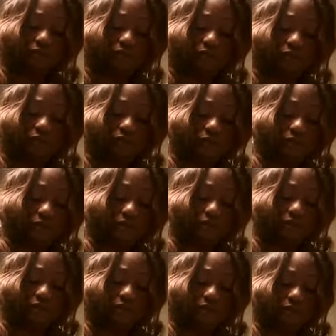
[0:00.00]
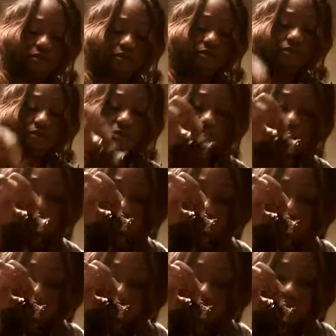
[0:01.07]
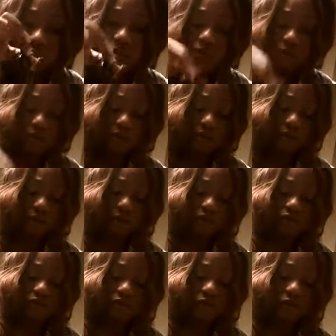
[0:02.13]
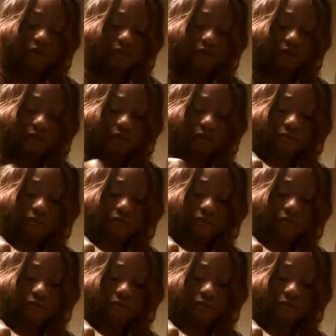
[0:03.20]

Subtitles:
It's going to be awesome. Oh, that smells so heavenly.